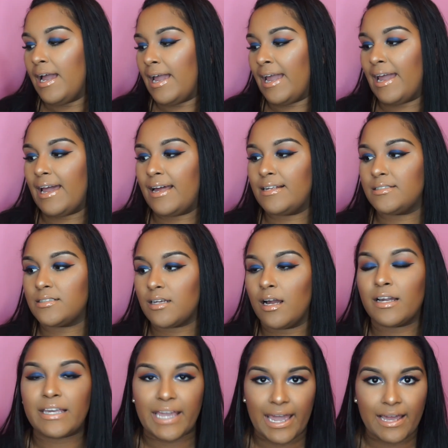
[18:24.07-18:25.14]
And
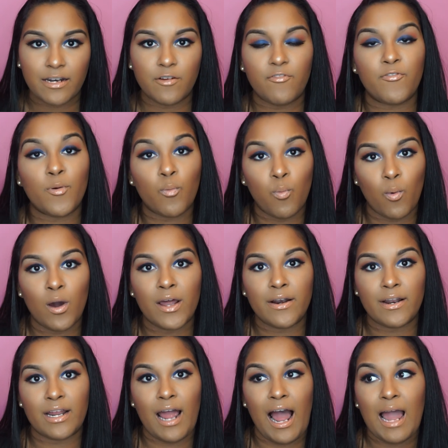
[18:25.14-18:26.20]
again, for
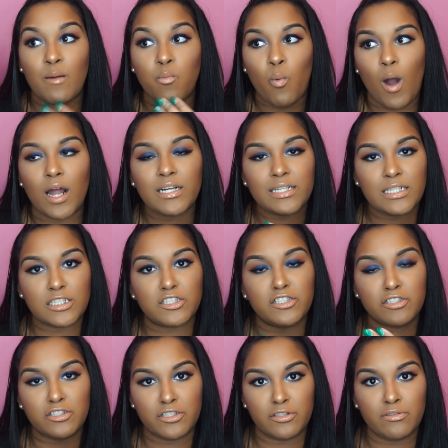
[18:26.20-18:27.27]
what I wanted it
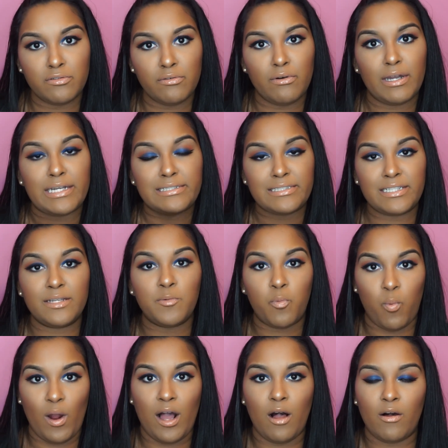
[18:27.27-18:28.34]
to do, it
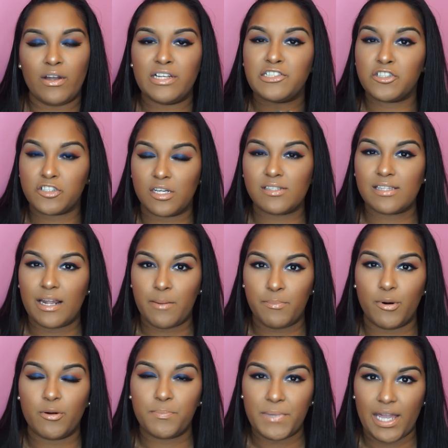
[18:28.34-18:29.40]
did well. It's just that it
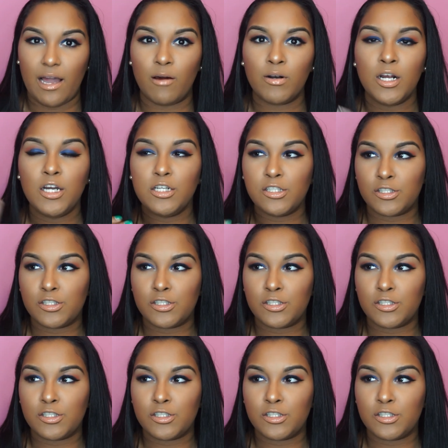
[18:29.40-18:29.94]
broke me out.